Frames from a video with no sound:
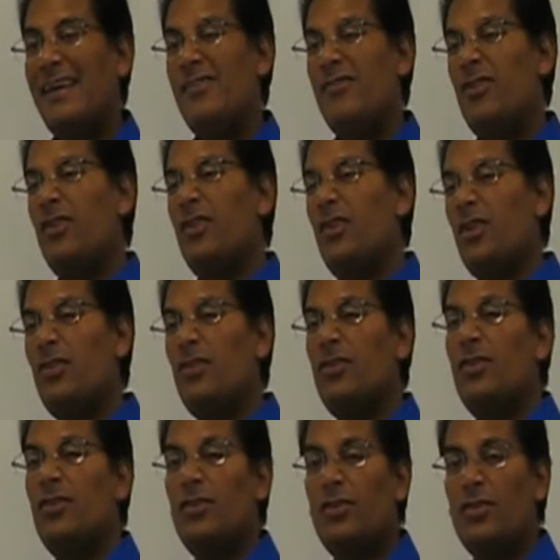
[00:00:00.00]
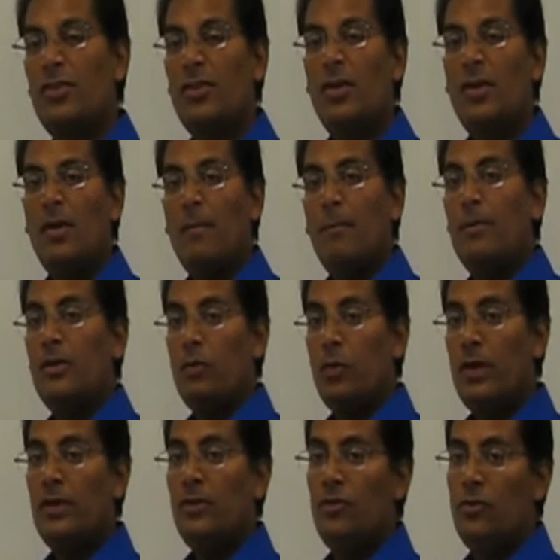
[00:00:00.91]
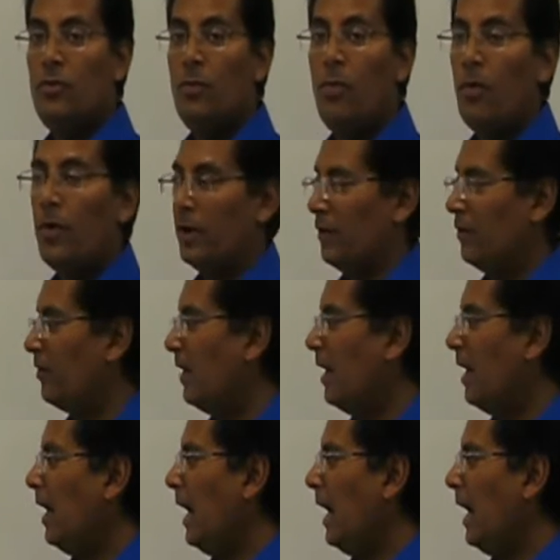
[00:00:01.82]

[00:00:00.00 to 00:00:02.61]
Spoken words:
is the distance between 2 points.